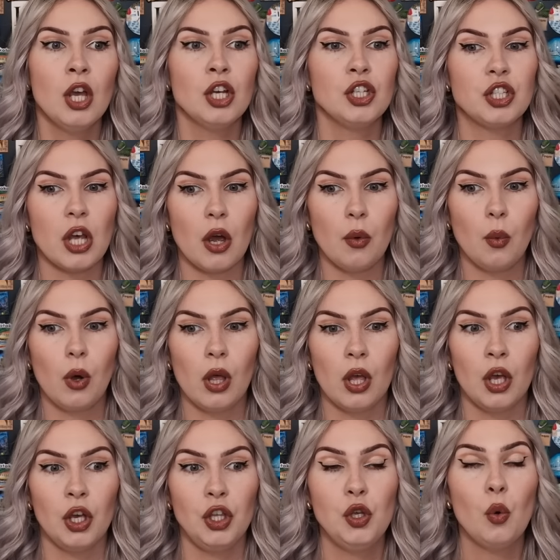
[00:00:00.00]
So
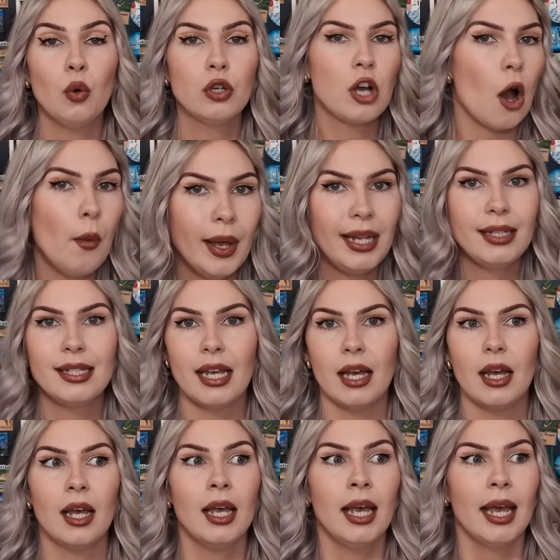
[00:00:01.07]
you're going to